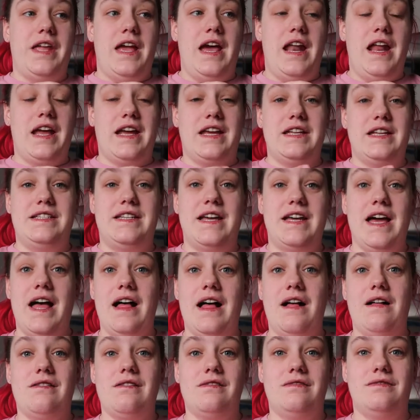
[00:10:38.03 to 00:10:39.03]
and I could
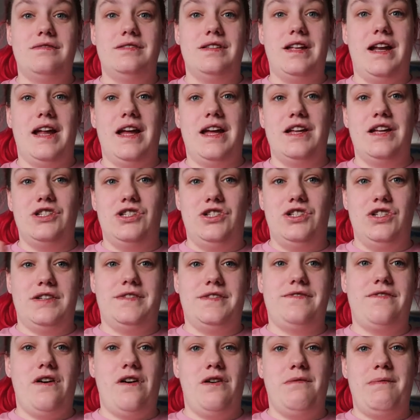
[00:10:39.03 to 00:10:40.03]
tell that I had
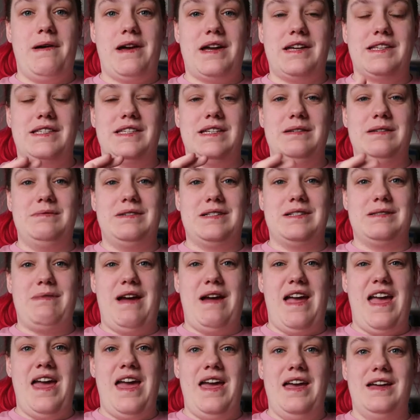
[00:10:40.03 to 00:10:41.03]
just fallen back asleep because
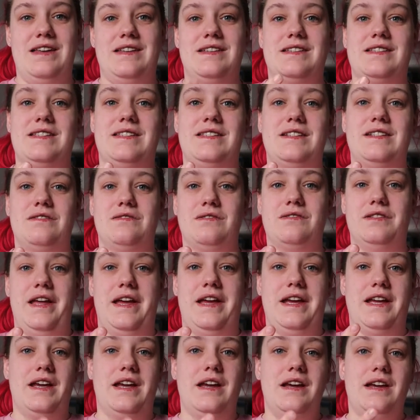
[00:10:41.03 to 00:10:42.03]
my hand is still
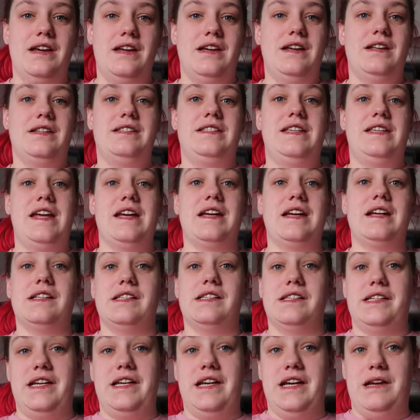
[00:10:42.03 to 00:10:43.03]
like
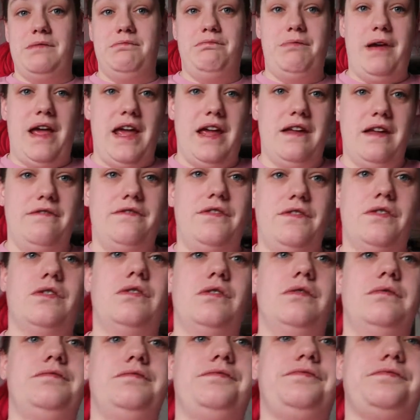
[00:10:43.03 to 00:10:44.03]
tickly and
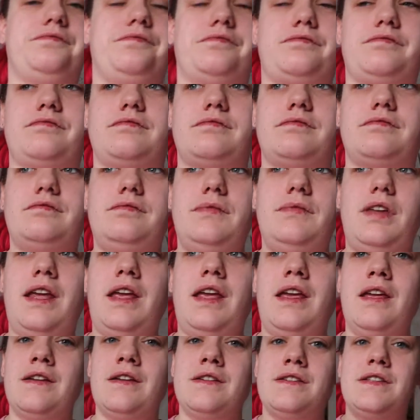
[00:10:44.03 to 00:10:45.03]
painful.
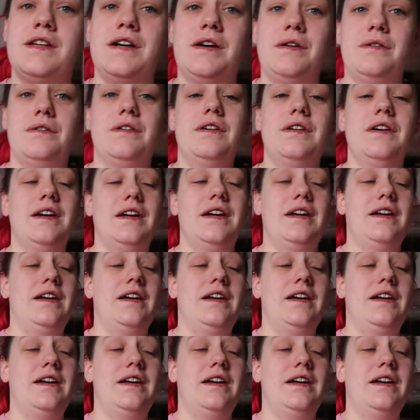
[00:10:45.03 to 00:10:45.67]
So